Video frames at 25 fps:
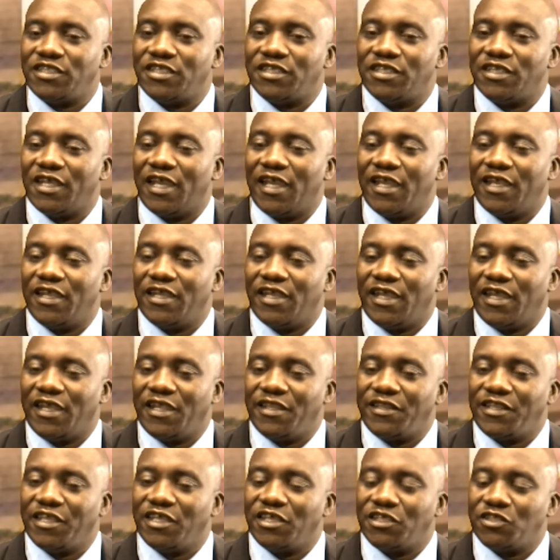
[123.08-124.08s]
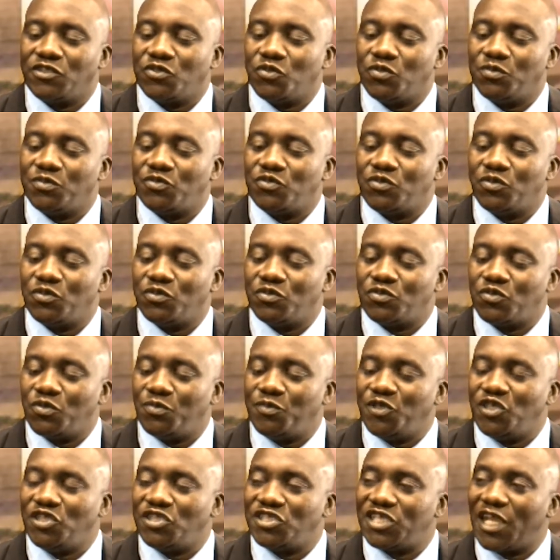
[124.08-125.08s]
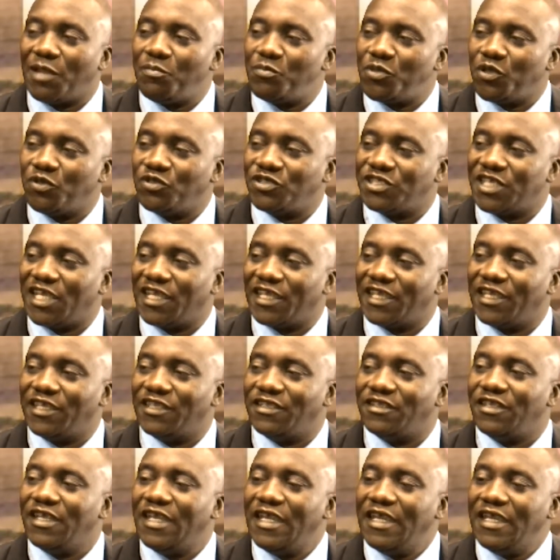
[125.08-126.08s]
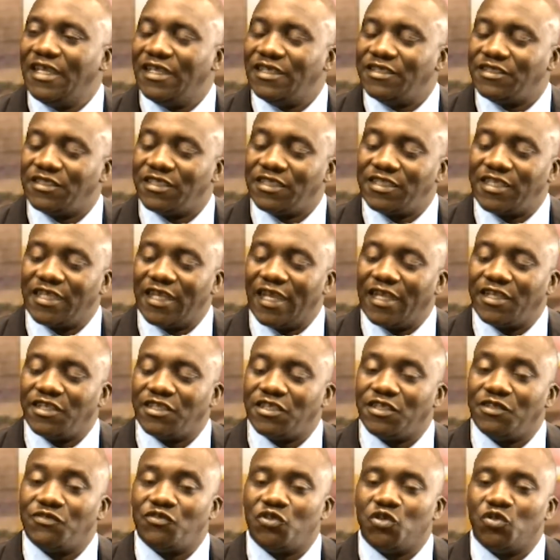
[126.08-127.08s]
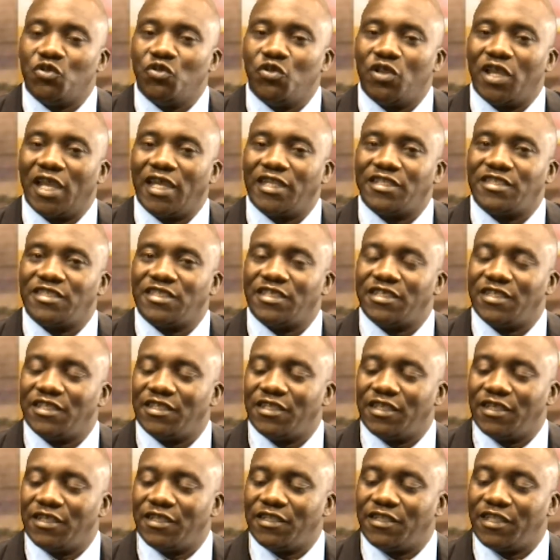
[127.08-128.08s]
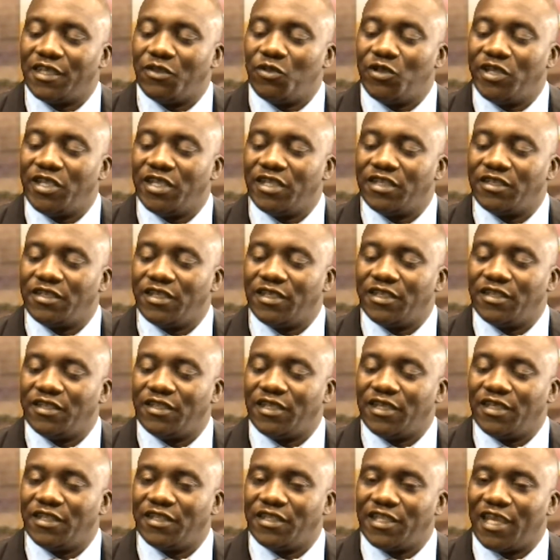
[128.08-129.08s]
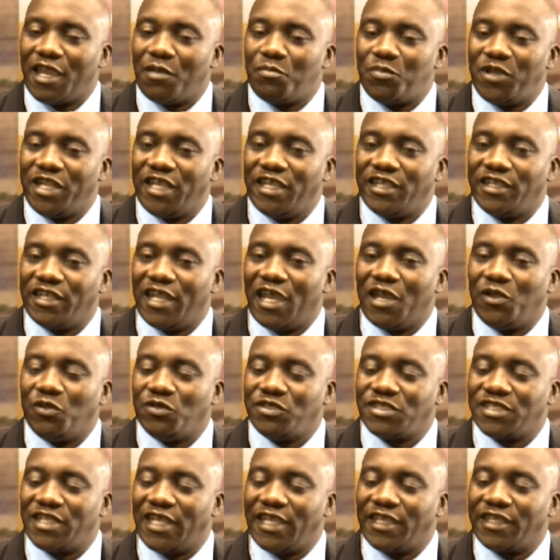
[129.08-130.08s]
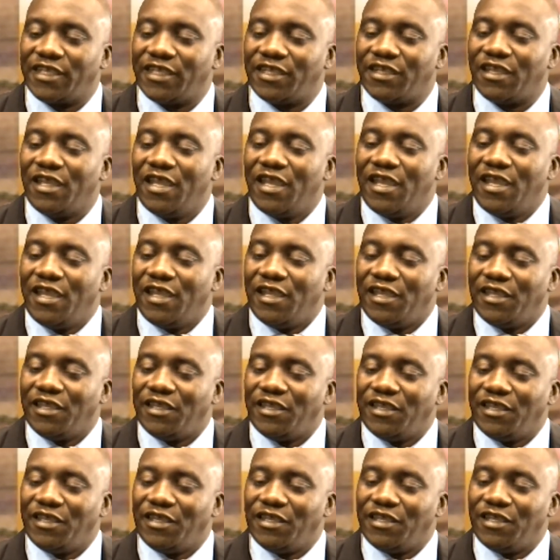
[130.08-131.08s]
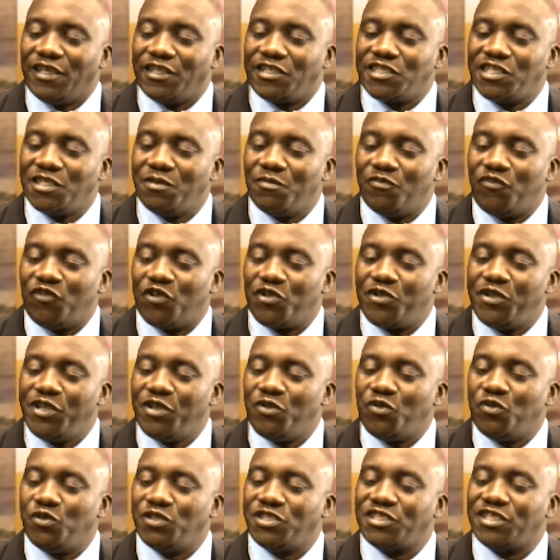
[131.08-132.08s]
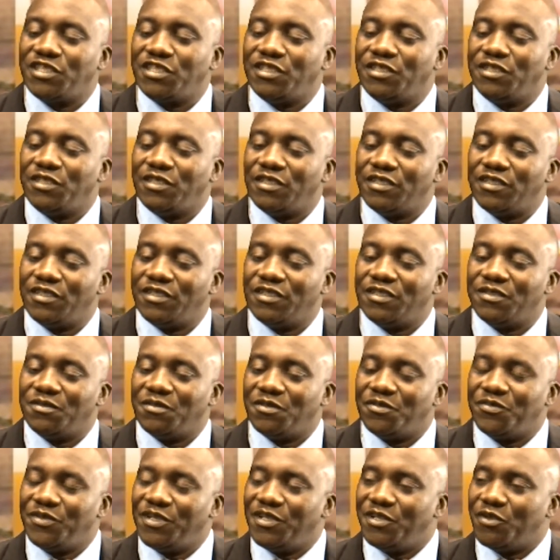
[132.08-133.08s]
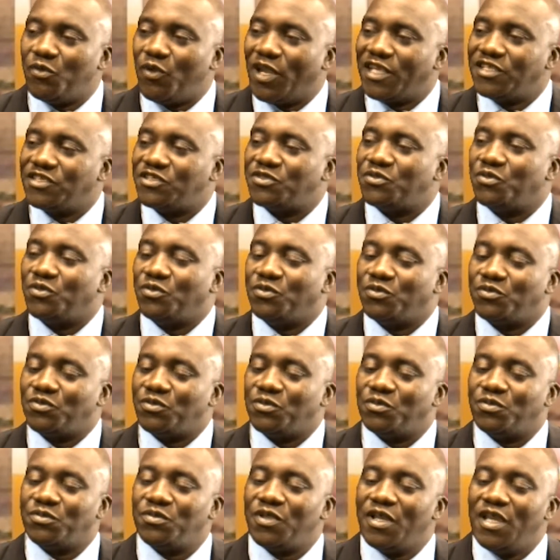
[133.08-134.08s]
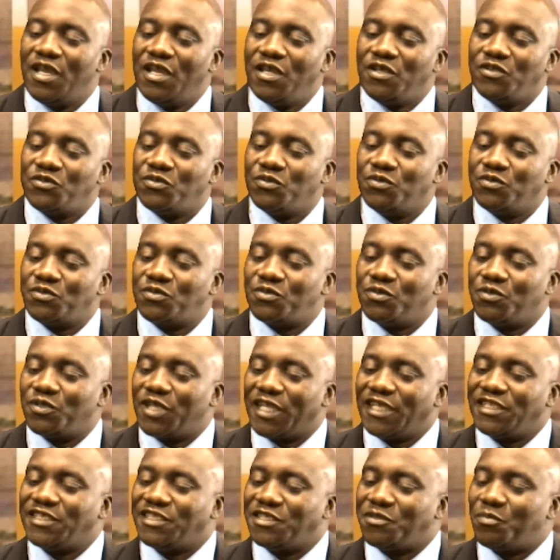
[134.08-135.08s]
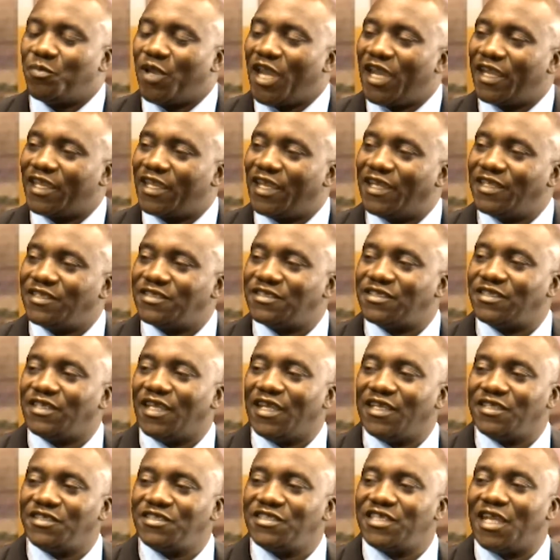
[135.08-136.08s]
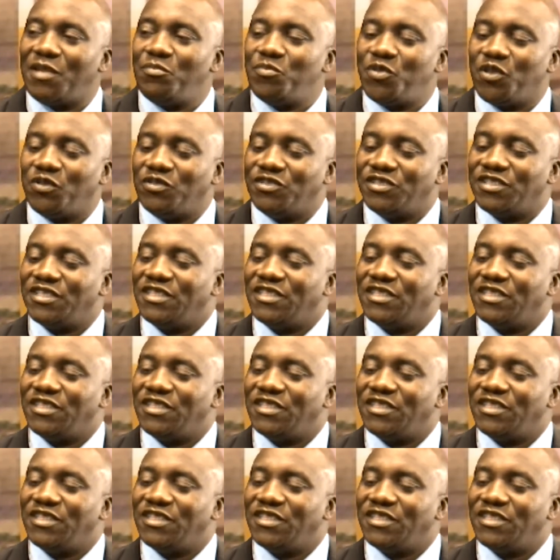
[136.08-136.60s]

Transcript: I think, to be champions again, Zite. And if you look at the way they are playing now, it's like a team for real, which really wants to get it back as champions.